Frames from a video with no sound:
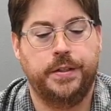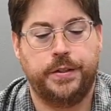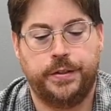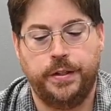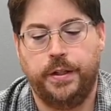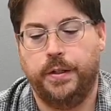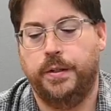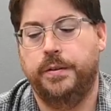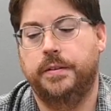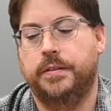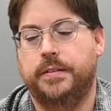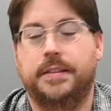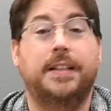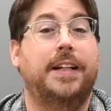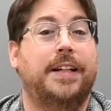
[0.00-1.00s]
So,
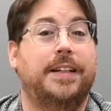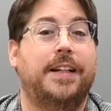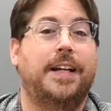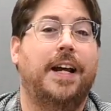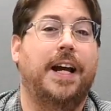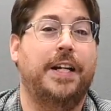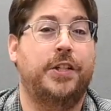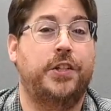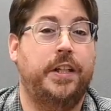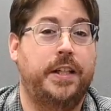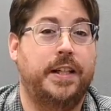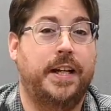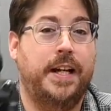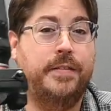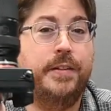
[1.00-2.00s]
I
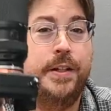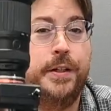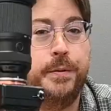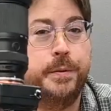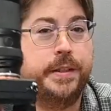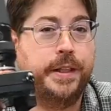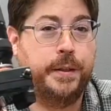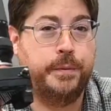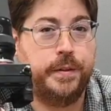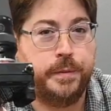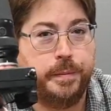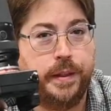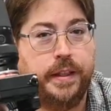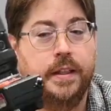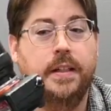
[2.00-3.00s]
cheat, I have another one here
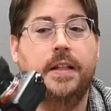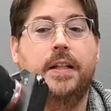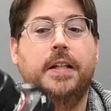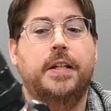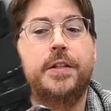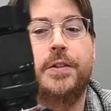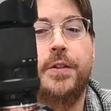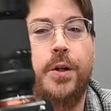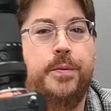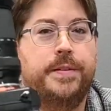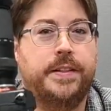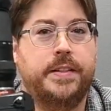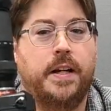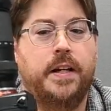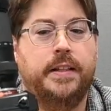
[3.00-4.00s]
with me. So if
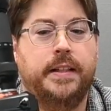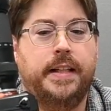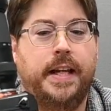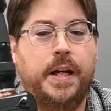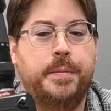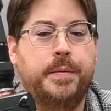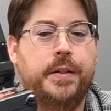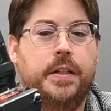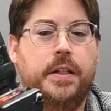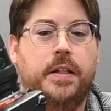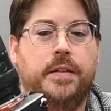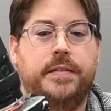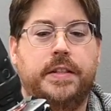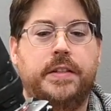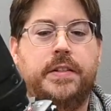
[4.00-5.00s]
it's on the camera in and
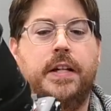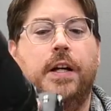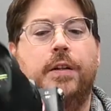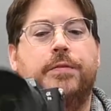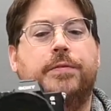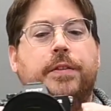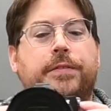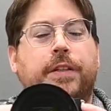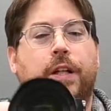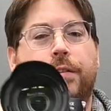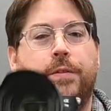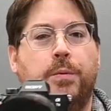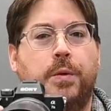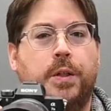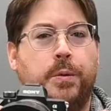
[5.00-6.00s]
of itself, if you
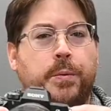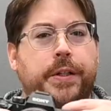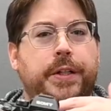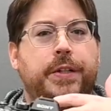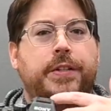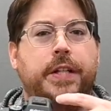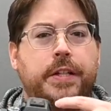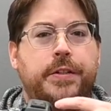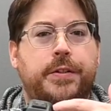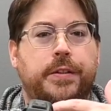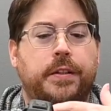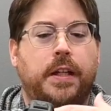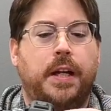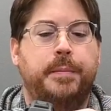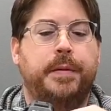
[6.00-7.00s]
ever wonder where your sensor
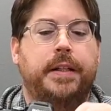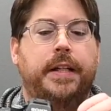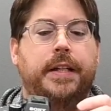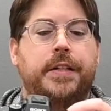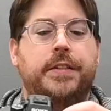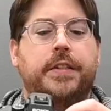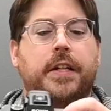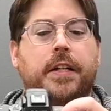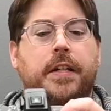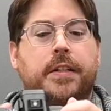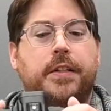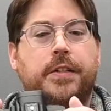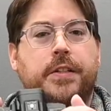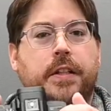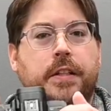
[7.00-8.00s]
alignment is,
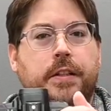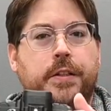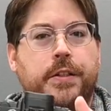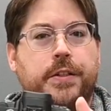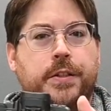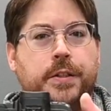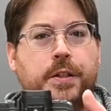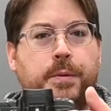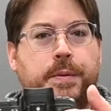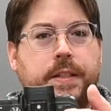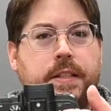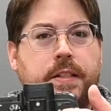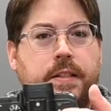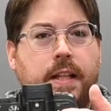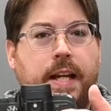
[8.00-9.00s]
there's a little circle with
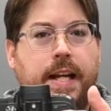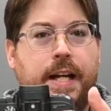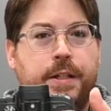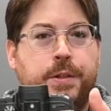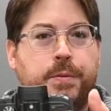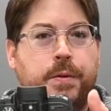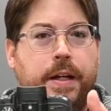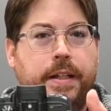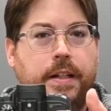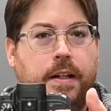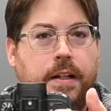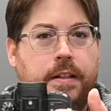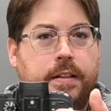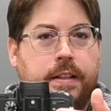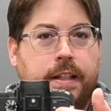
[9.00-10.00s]
a slash right
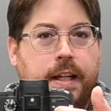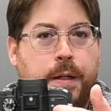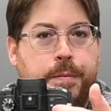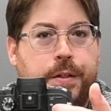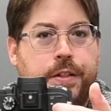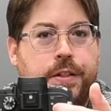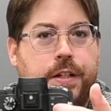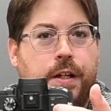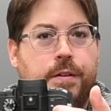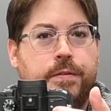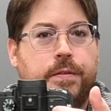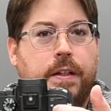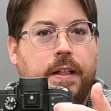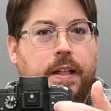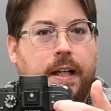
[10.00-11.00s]
on the camera
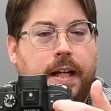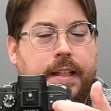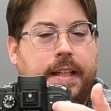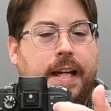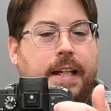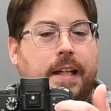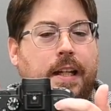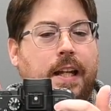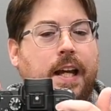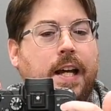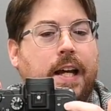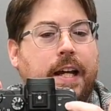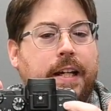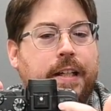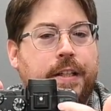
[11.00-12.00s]
itself, and that
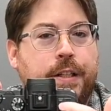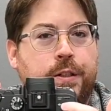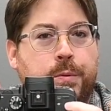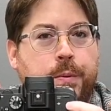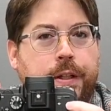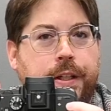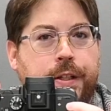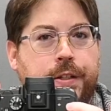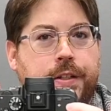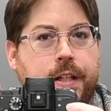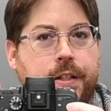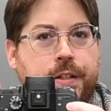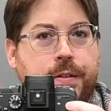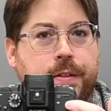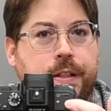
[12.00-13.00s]
line is where your
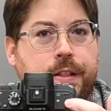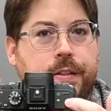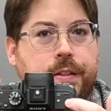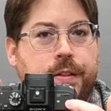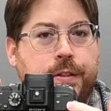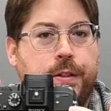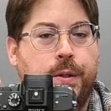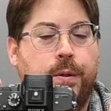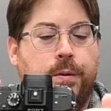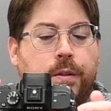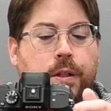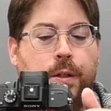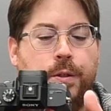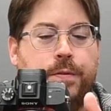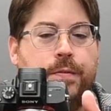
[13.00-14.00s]
sensor is. So
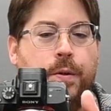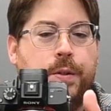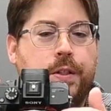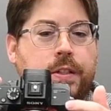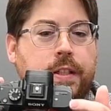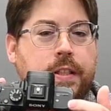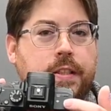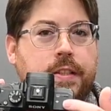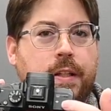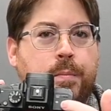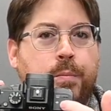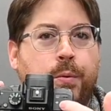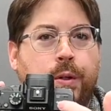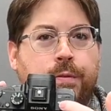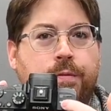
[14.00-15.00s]
close focusing is
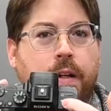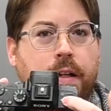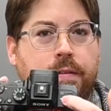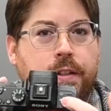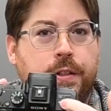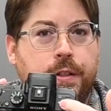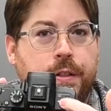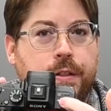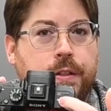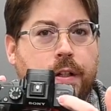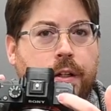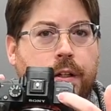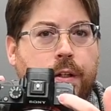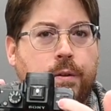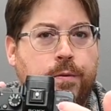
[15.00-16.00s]
7.5 inches
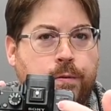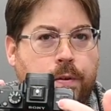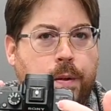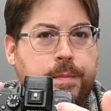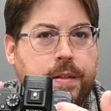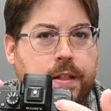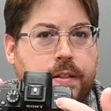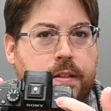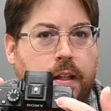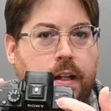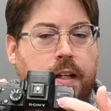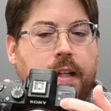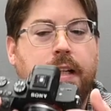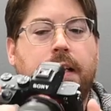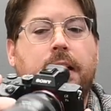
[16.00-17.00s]
from this
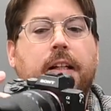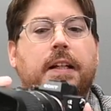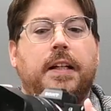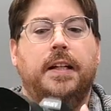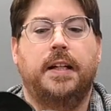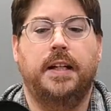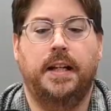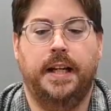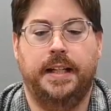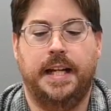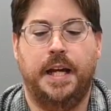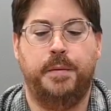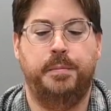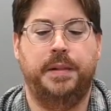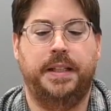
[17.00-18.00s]
line, and
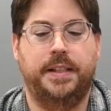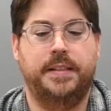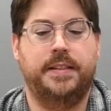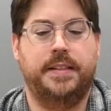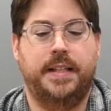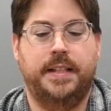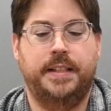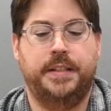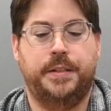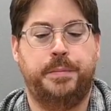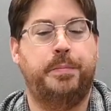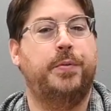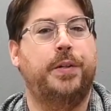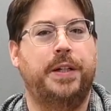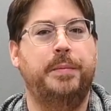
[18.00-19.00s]
that means that it's
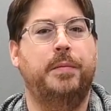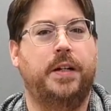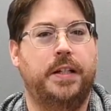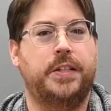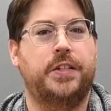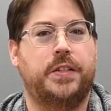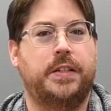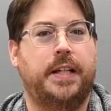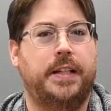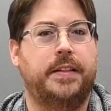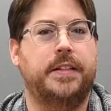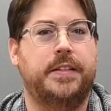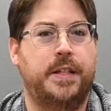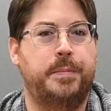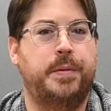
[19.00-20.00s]
pretty much at
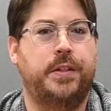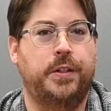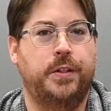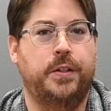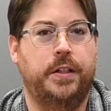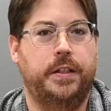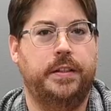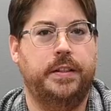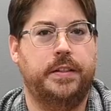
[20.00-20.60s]
the tip of the hood.